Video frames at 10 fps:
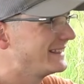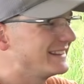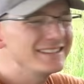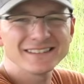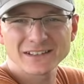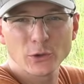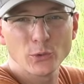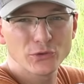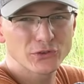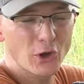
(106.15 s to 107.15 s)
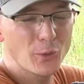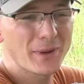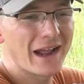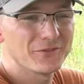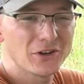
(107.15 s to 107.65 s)
This is a cool scope.
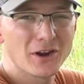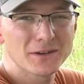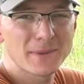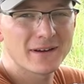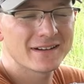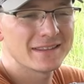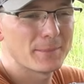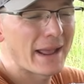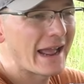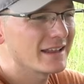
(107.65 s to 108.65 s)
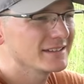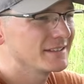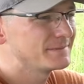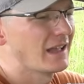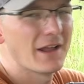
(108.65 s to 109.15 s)
I've talked about it in the
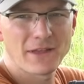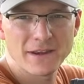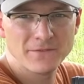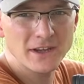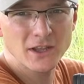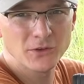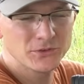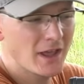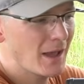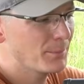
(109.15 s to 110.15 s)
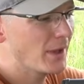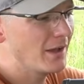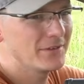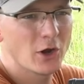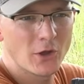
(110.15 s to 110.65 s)
past. I've had videos up
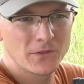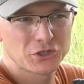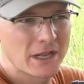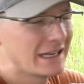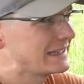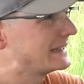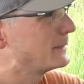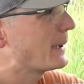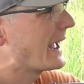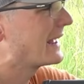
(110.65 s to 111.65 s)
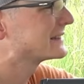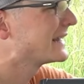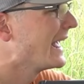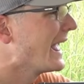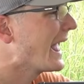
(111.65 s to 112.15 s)
of it on the channel in the past,
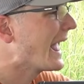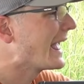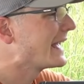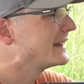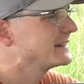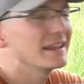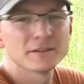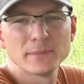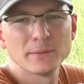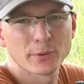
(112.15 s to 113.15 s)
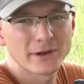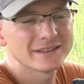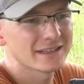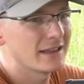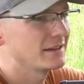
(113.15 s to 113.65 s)
and it's been pretty
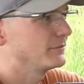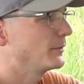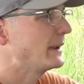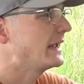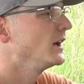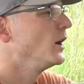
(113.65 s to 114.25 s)
solid for me.